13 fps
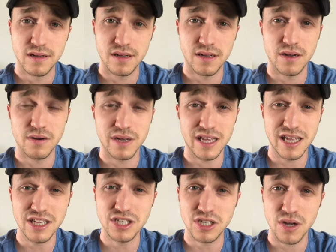You know,
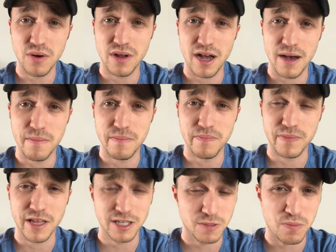He showed up,
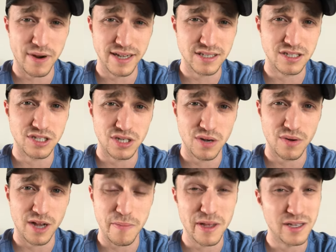His presence
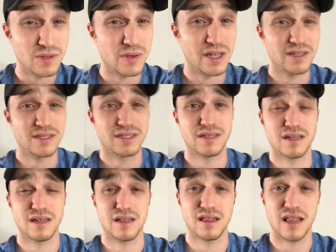showed up, His, his
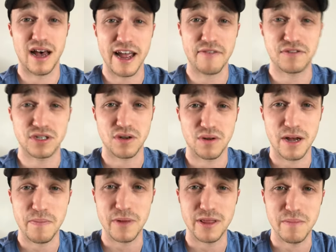life showed
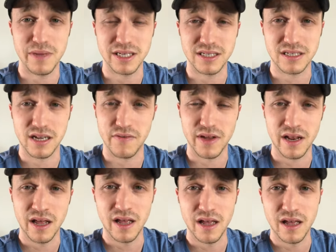up in the midst of it.